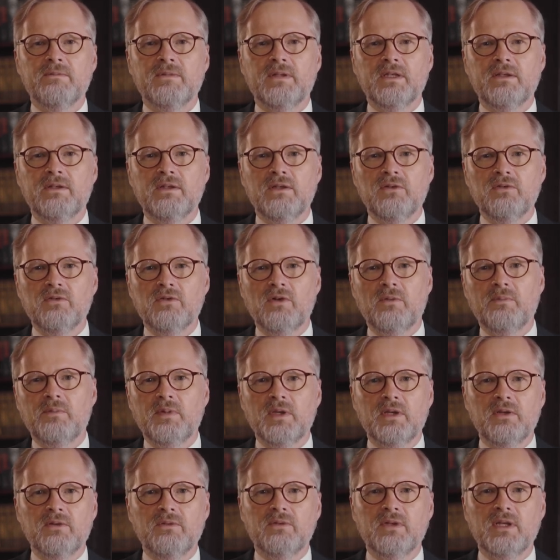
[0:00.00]
that the
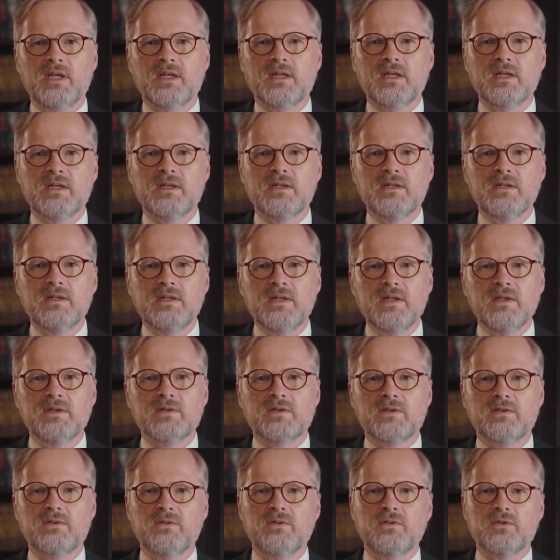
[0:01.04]
European Union
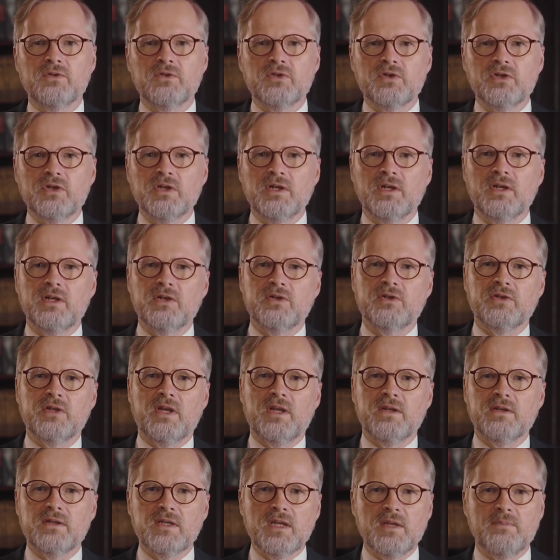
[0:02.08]
needs to cherish
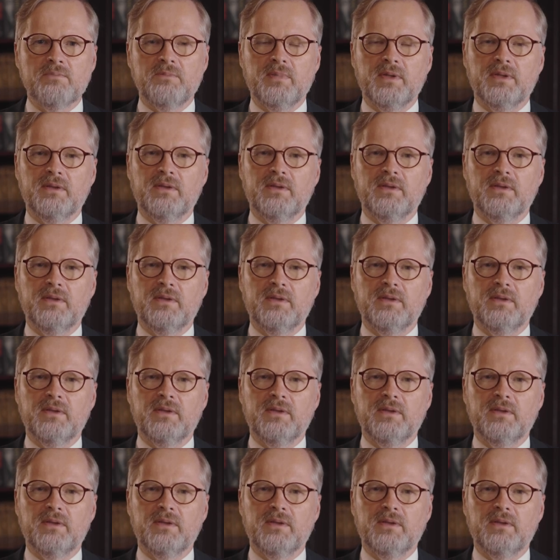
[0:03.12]
and deepen.